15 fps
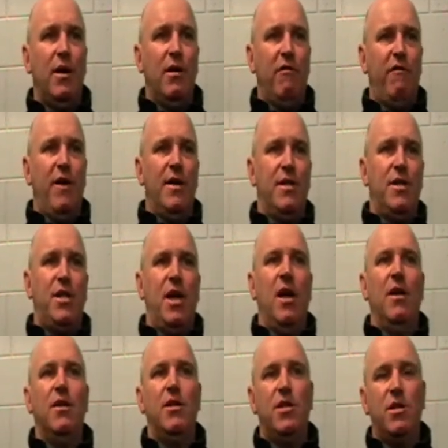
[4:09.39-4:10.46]
face
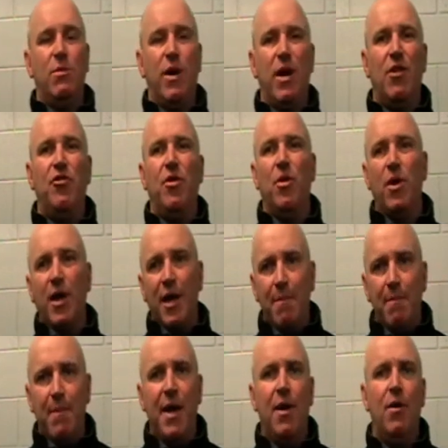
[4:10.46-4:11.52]
challenges, and we're going to try and
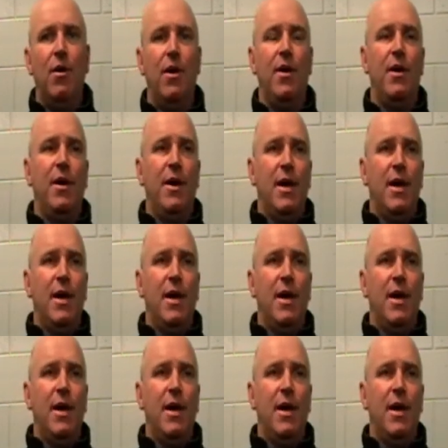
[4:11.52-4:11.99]
get better